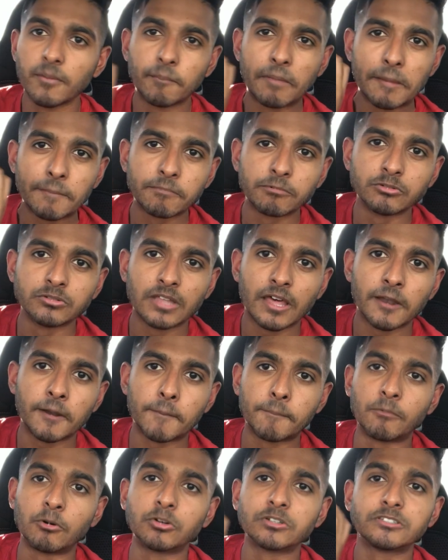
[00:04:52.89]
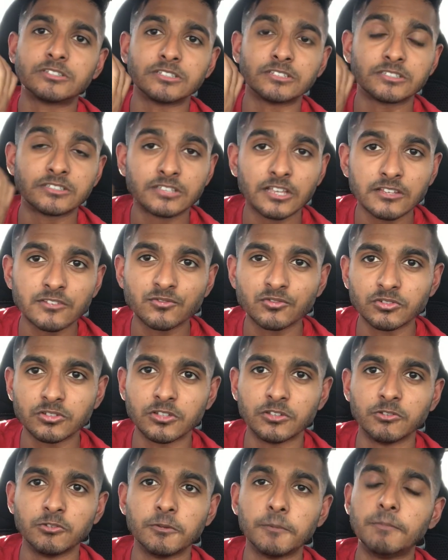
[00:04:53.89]
people that are more successful
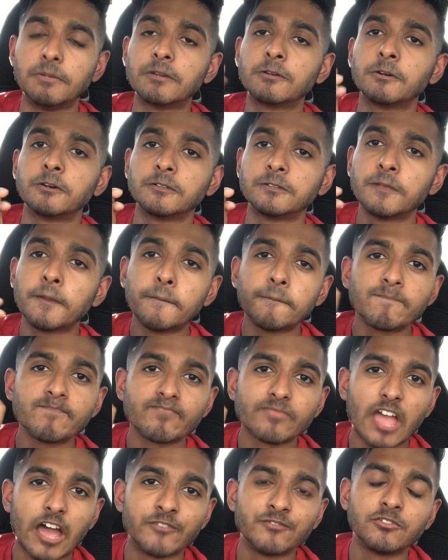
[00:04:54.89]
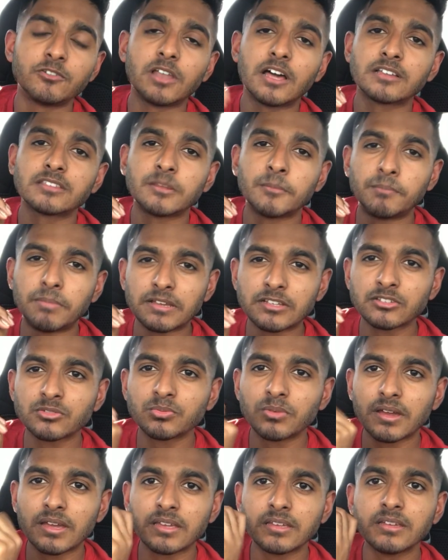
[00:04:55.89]
than you, because I feel like the
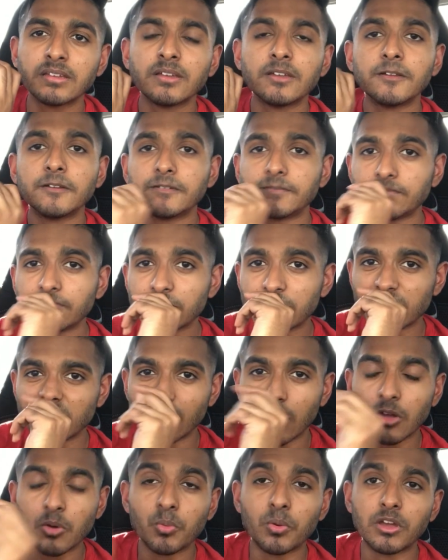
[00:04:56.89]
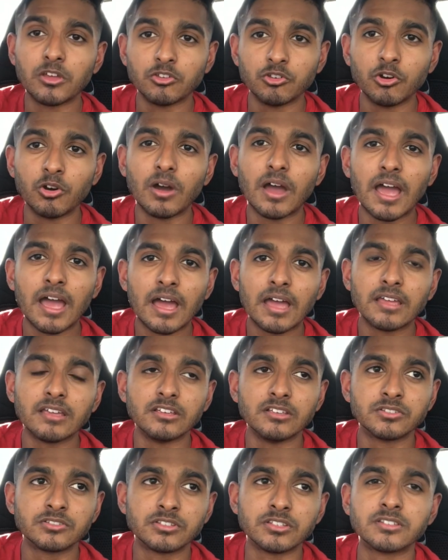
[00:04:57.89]
best way to know where you're at
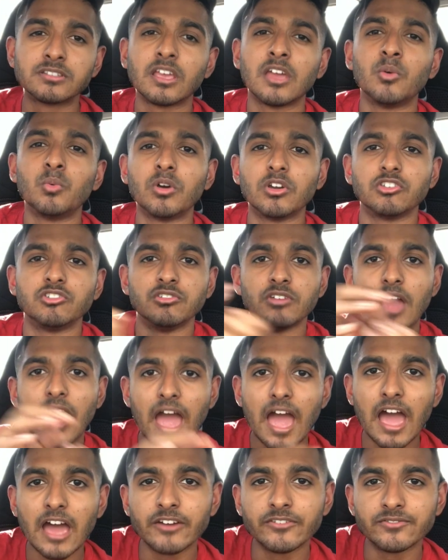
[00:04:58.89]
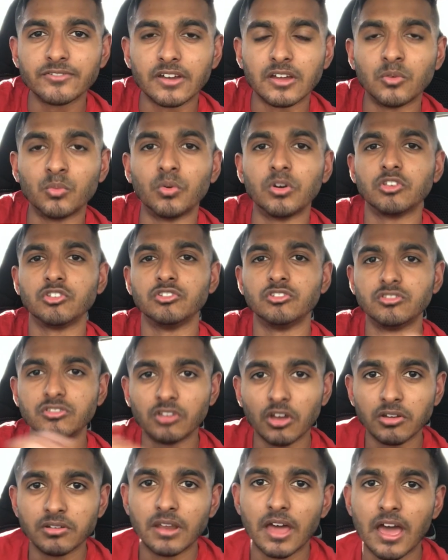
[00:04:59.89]
is to say what you have and what you
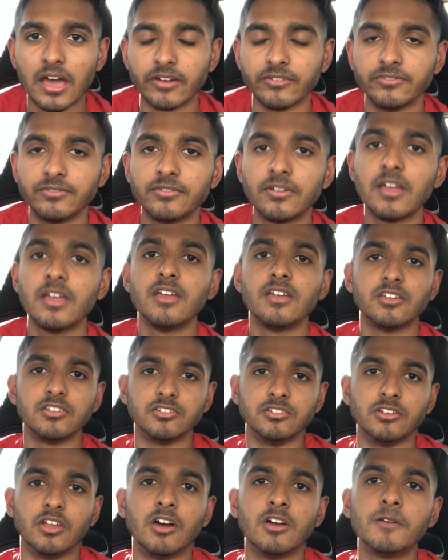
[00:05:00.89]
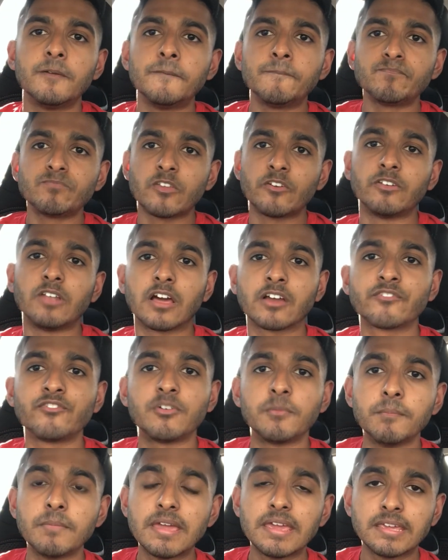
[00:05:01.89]
don't have, you know? Like
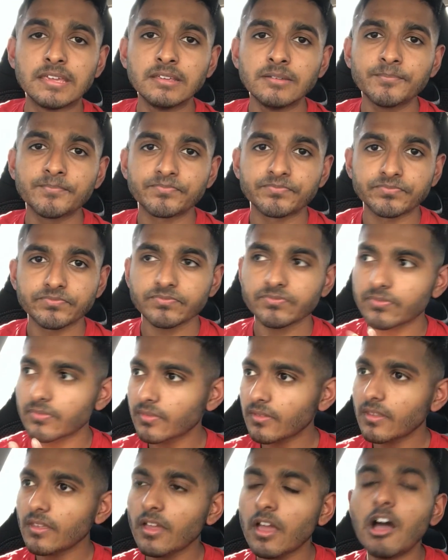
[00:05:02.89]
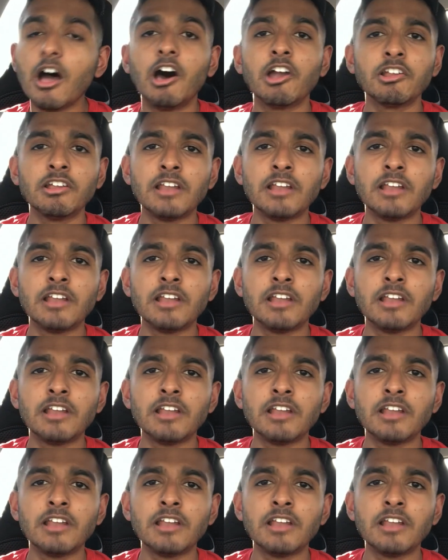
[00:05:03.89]
for me, I